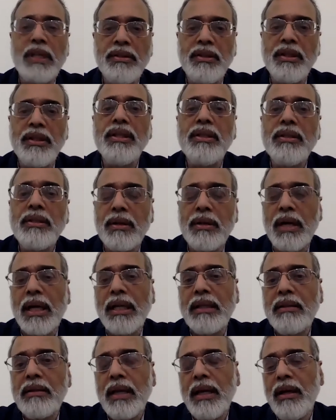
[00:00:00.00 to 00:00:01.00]
Satyajit
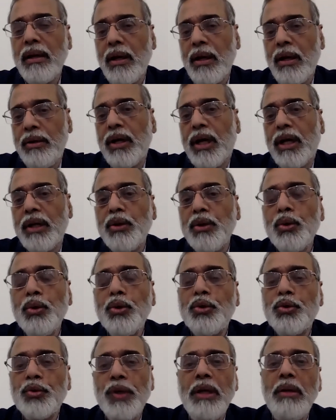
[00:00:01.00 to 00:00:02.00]
Rath and our
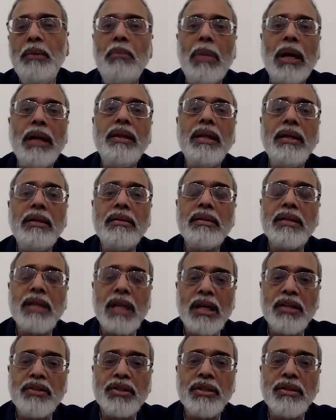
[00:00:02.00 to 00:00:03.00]
usual Monday
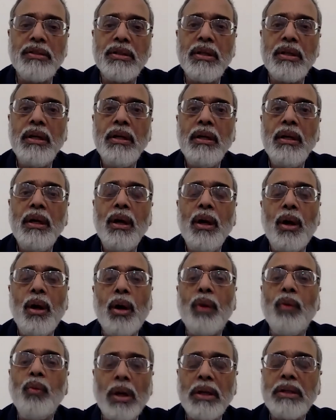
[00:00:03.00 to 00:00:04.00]
discussions
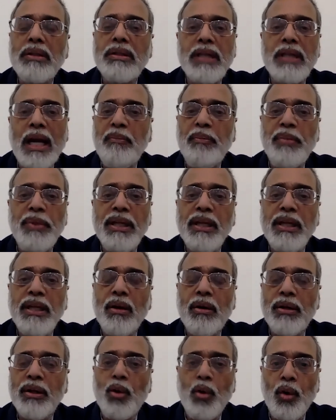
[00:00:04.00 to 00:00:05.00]
on what's happening
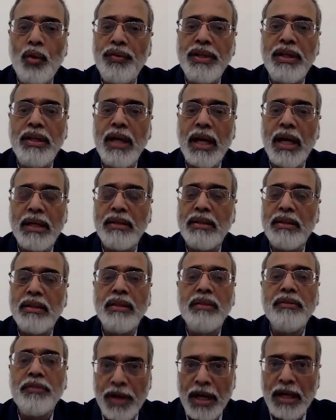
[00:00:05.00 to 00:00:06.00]
on the COVID
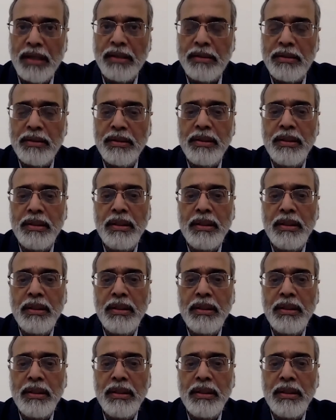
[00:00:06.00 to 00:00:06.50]
nineteen front.